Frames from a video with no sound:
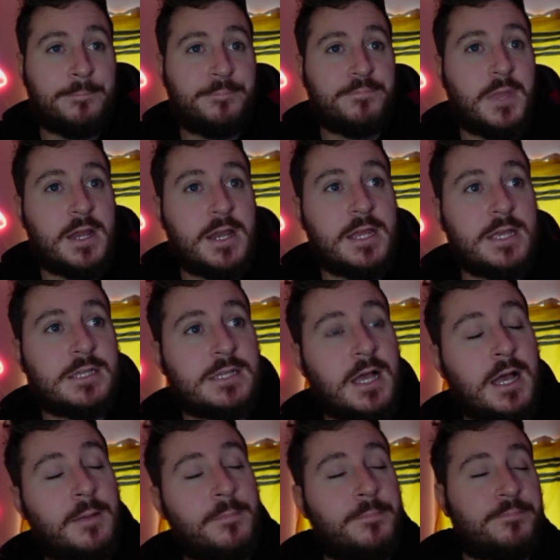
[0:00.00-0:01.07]
his
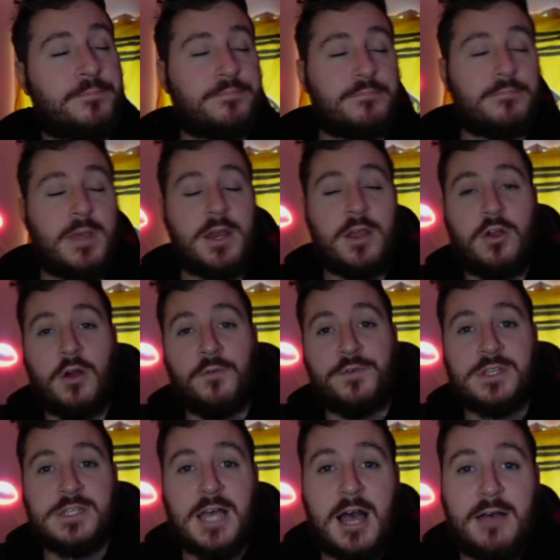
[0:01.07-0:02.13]
media conference
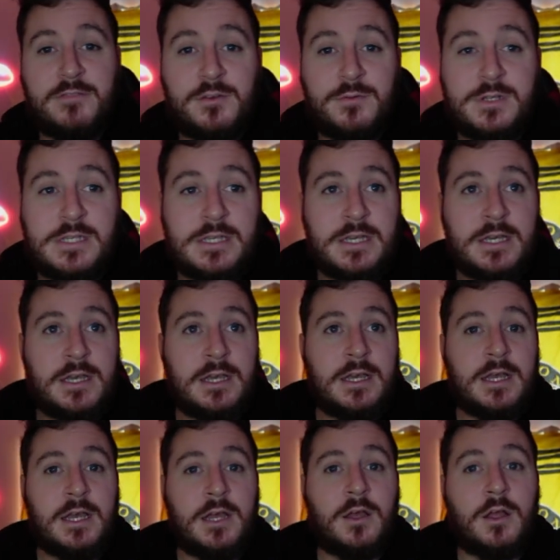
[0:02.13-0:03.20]
afterwards.
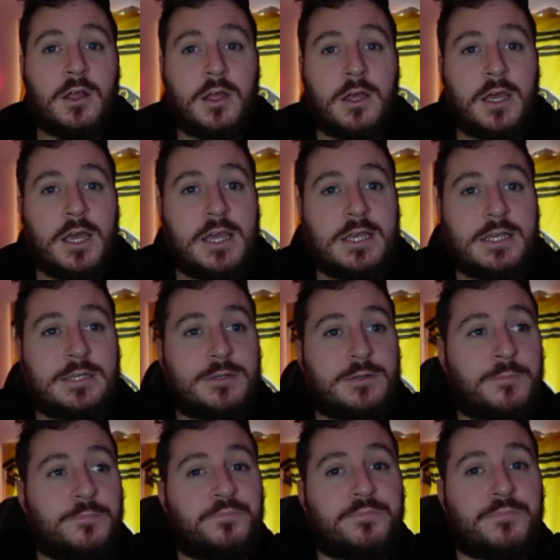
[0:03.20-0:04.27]
He's
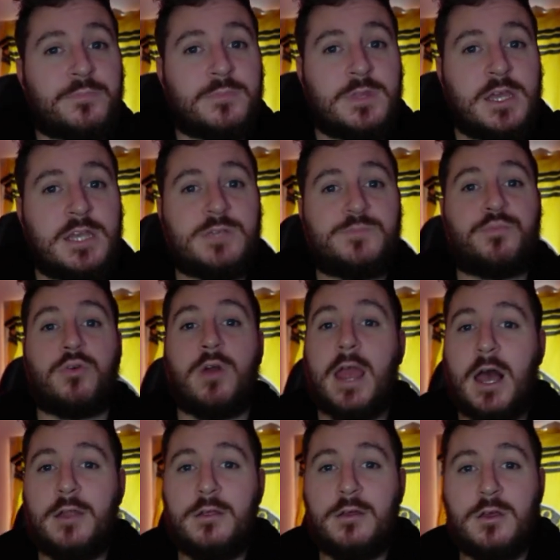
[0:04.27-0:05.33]

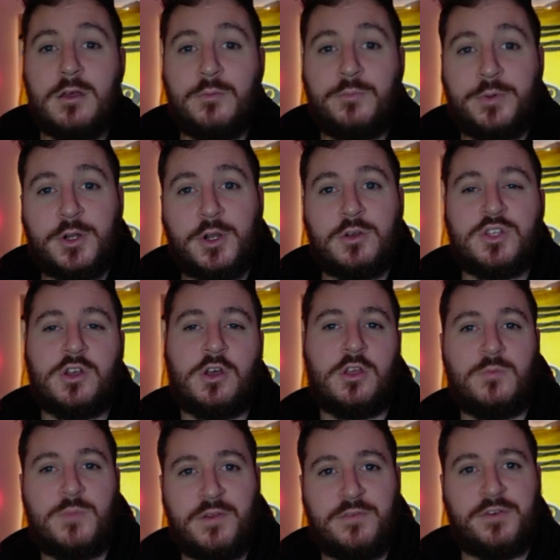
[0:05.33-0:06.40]
proud, but also a
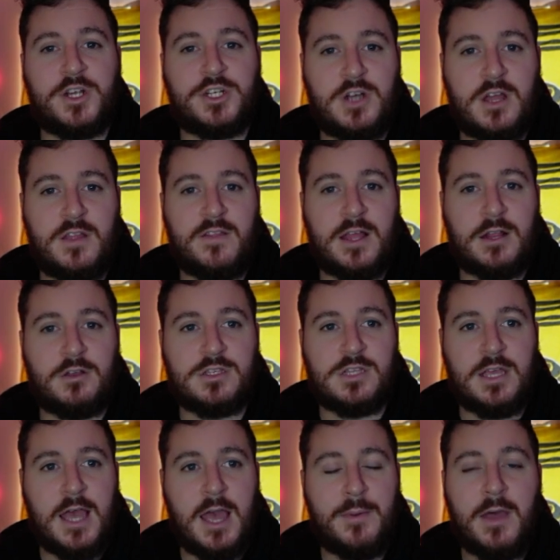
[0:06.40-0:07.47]
bit frustrated that they lost the
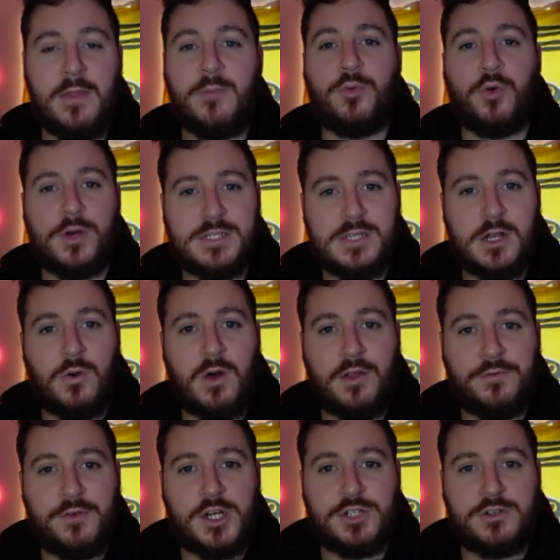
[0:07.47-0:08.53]
game, and the boys are quite
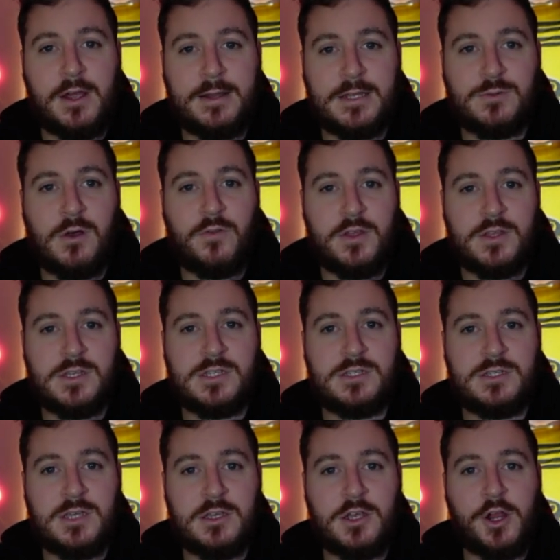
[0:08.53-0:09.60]
frustrated as well. There's
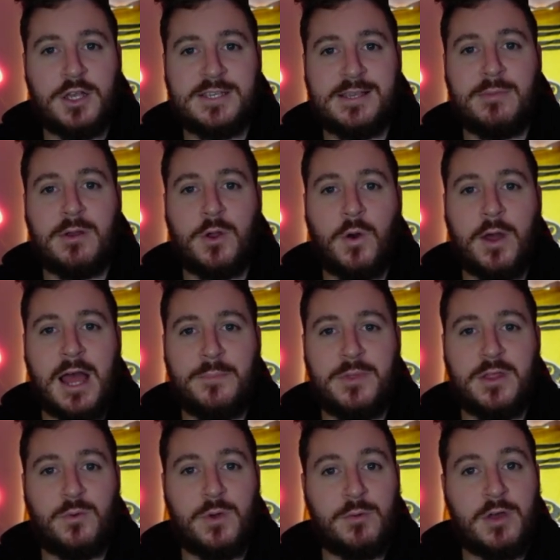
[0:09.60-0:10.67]
some are quite happy that
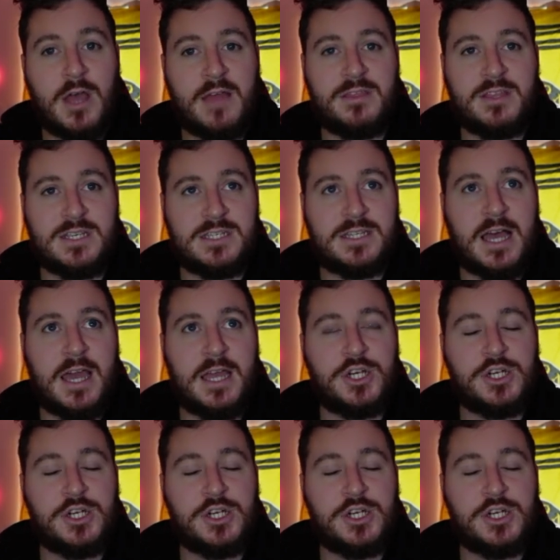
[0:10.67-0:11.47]
we were at this stage,